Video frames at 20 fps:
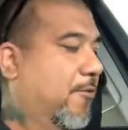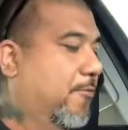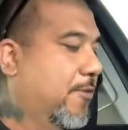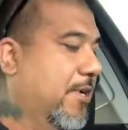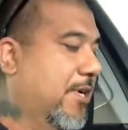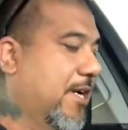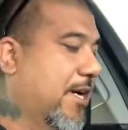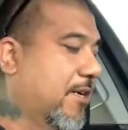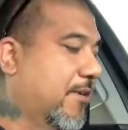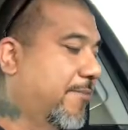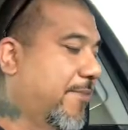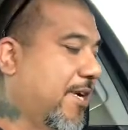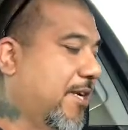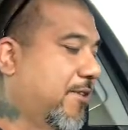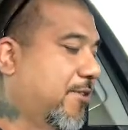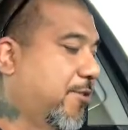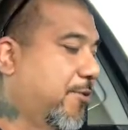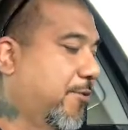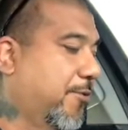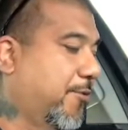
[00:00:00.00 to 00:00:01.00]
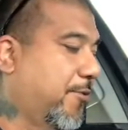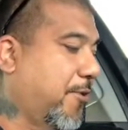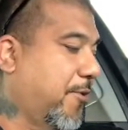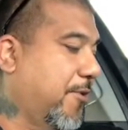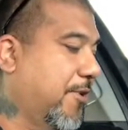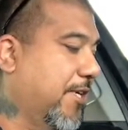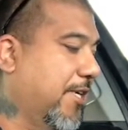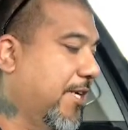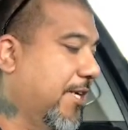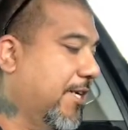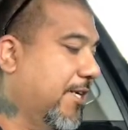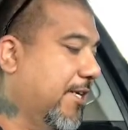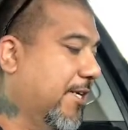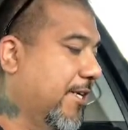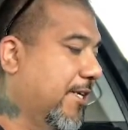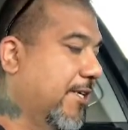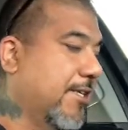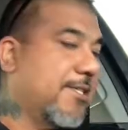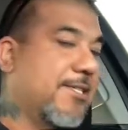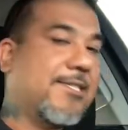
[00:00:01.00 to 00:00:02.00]
Went out about 2.30 and
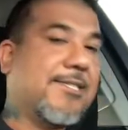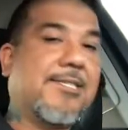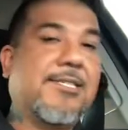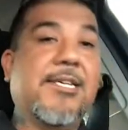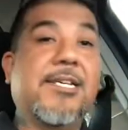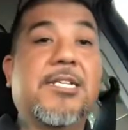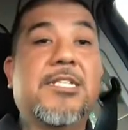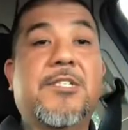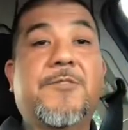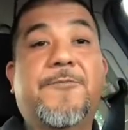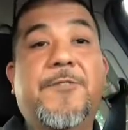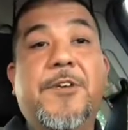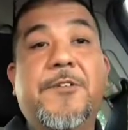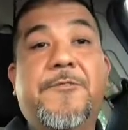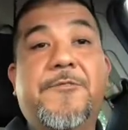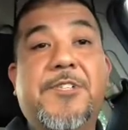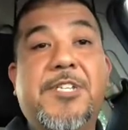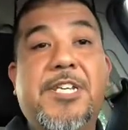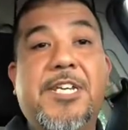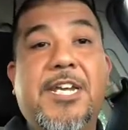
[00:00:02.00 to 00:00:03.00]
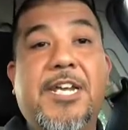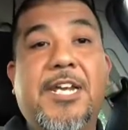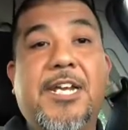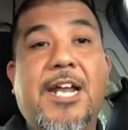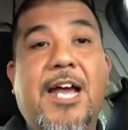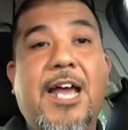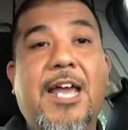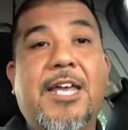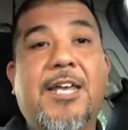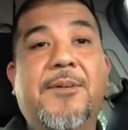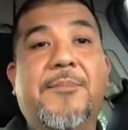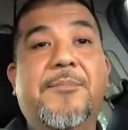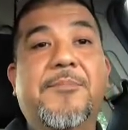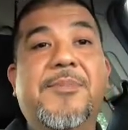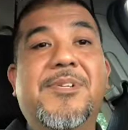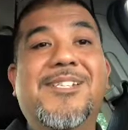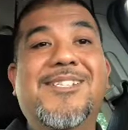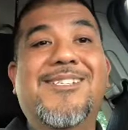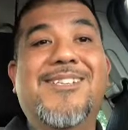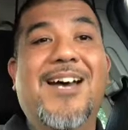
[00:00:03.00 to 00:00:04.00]
it is 6.15. I
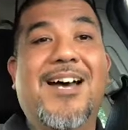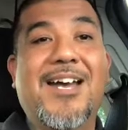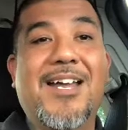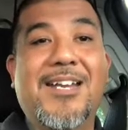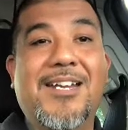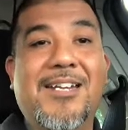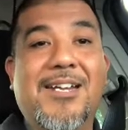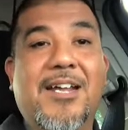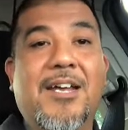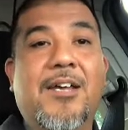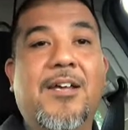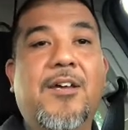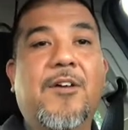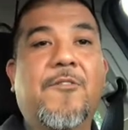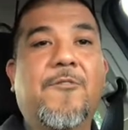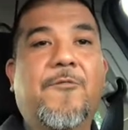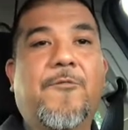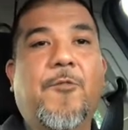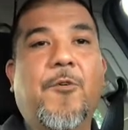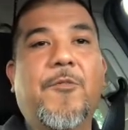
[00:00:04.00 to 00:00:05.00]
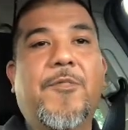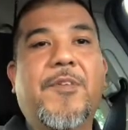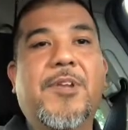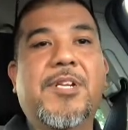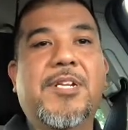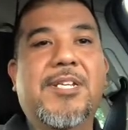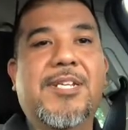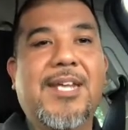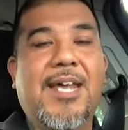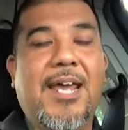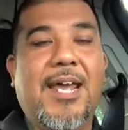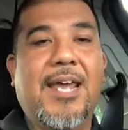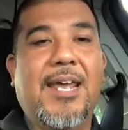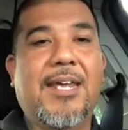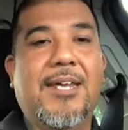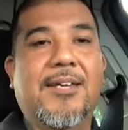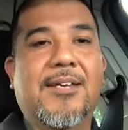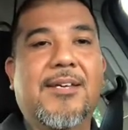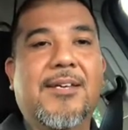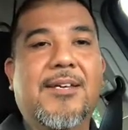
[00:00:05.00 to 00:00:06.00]
am done for the
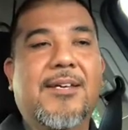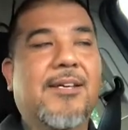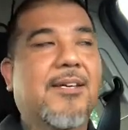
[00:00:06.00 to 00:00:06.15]
day.